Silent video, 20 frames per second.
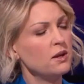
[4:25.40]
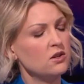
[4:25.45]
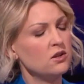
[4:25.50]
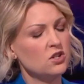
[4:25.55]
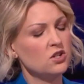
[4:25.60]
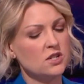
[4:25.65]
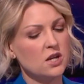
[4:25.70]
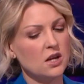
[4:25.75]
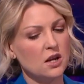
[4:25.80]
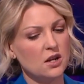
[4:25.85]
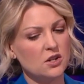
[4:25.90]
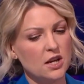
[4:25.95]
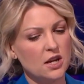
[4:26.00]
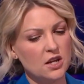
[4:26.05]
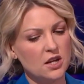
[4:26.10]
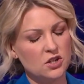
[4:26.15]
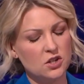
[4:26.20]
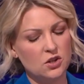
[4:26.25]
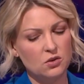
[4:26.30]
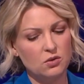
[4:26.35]
just to
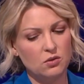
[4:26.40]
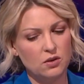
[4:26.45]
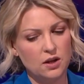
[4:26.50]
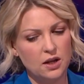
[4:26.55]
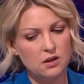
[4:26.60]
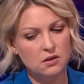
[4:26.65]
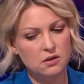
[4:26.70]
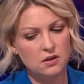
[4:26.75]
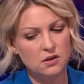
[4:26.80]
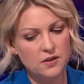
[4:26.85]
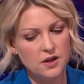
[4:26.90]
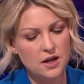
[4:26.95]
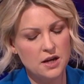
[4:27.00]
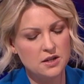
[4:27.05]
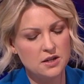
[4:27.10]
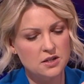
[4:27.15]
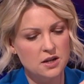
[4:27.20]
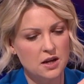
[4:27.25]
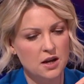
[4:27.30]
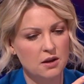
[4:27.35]
get you in on
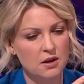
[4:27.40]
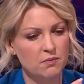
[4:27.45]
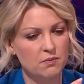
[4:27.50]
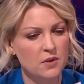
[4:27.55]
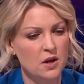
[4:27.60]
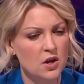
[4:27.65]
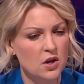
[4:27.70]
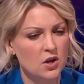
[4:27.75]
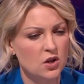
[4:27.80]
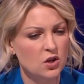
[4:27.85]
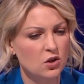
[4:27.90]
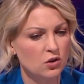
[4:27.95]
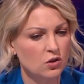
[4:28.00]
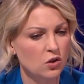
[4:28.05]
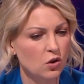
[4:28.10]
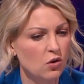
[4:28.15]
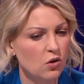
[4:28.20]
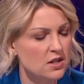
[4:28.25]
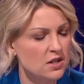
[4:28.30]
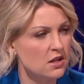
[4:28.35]
that, your
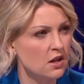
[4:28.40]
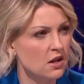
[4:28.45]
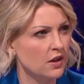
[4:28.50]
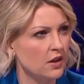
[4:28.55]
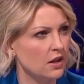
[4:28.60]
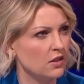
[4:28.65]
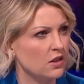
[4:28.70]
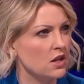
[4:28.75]
thoughts on that?